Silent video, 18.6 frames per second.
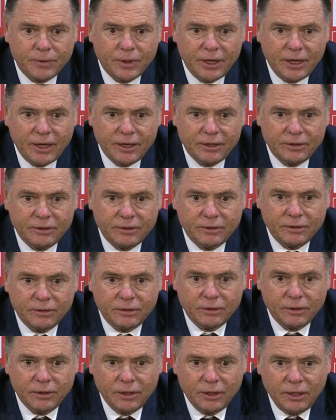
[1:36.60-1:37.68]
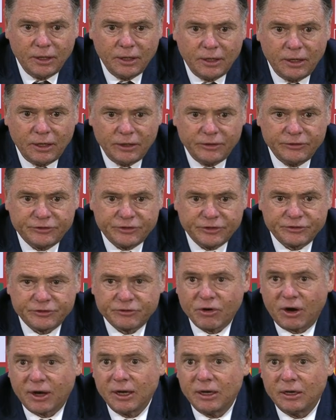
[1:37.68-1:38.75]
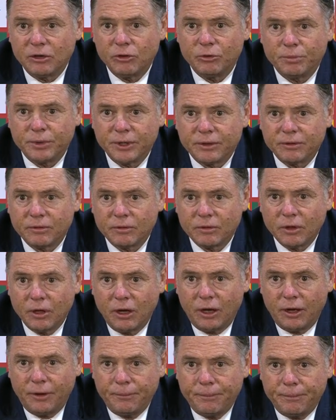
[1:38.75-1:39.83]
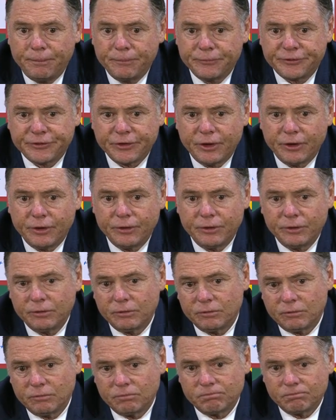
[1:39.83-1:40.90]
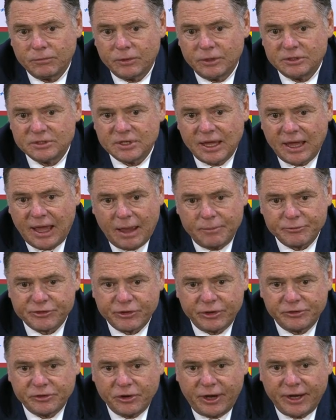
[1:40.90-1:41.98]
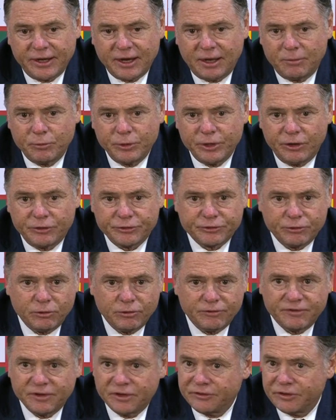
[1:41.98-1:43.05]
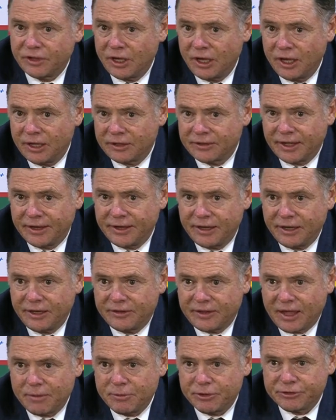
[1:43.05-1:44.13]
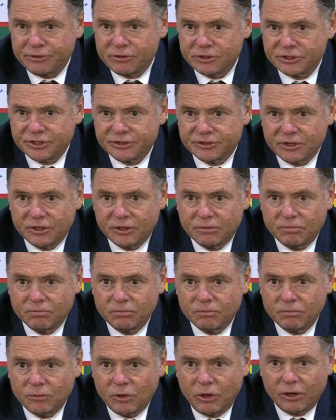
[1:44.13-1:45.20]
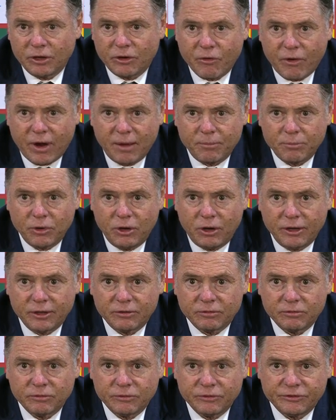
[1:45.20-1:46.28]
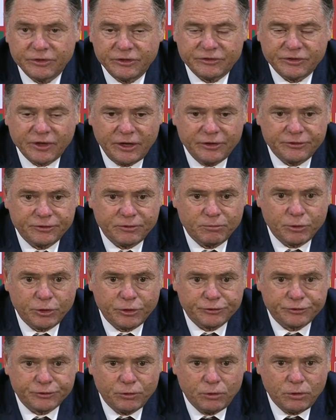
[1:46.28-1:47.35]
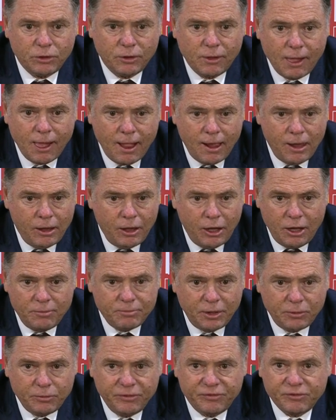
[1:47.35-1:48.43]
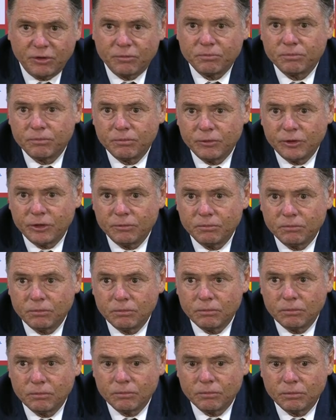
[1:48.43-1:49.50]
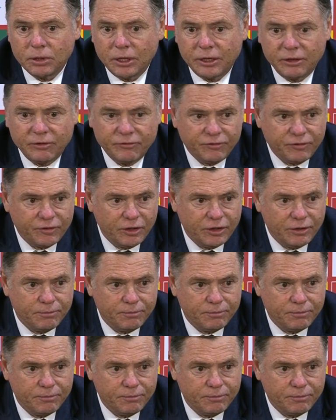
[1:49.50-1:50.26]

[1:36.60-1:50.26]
and he's just struggling a little bit. So his hamstring tightened up. We're not sure if he's done any damage or it's just a like cramp-like sensation. We're not sure. But we've got, plenty of